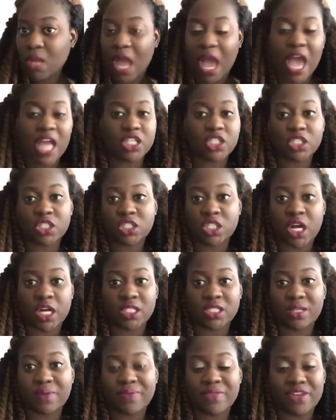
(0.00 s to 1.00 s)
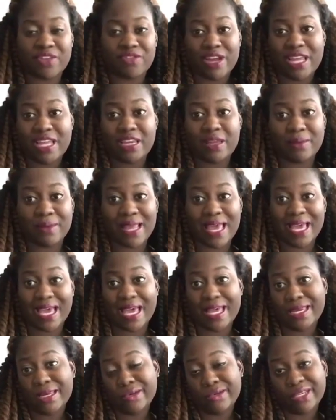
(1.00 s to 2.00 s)
I just start something random.
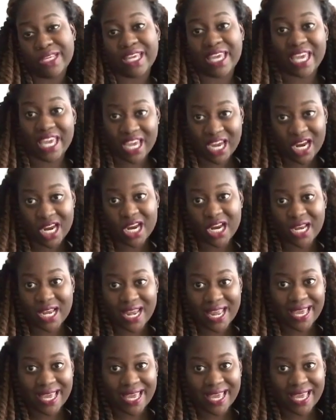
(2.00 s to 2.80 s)
Like, I don't care.